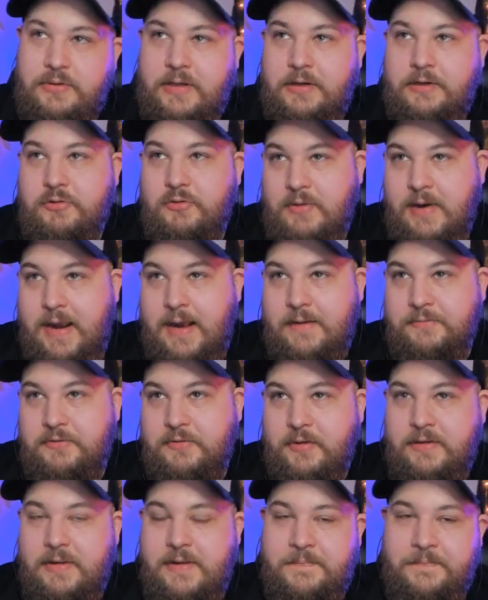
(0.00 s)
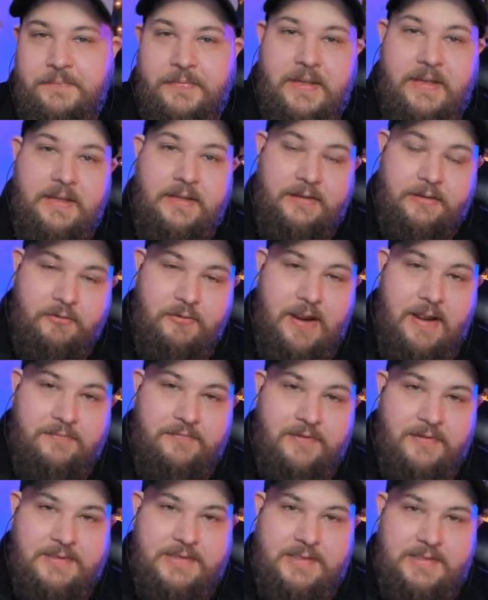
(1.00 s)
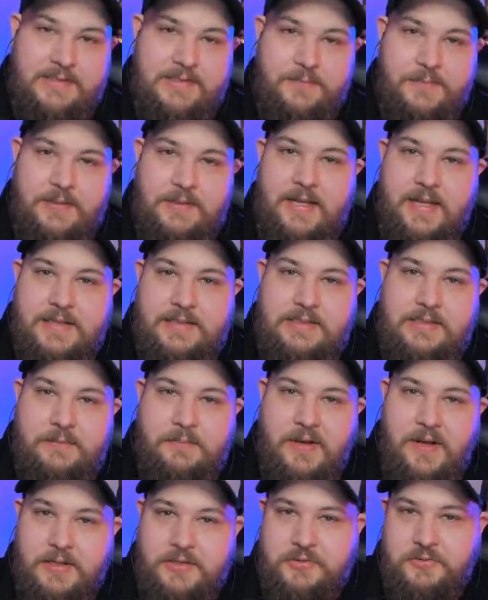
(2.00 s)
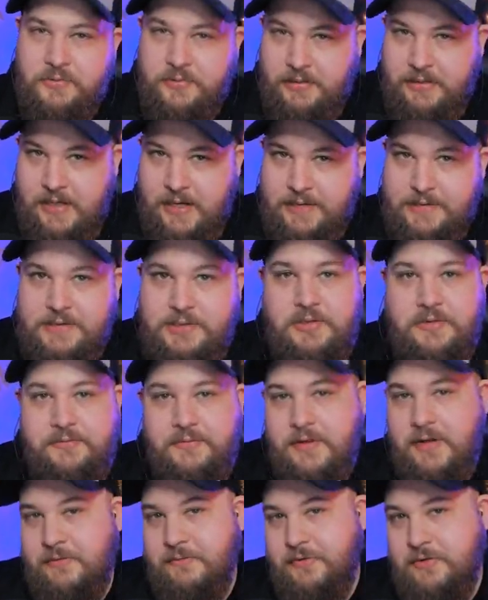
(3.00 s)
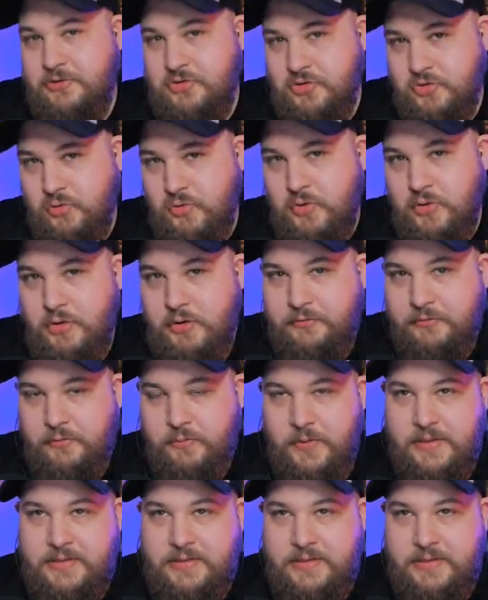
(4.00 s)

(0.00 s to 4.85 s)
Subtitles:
you can craft on them. The crafting system in Last Epoch's really nice. You have a lot of control over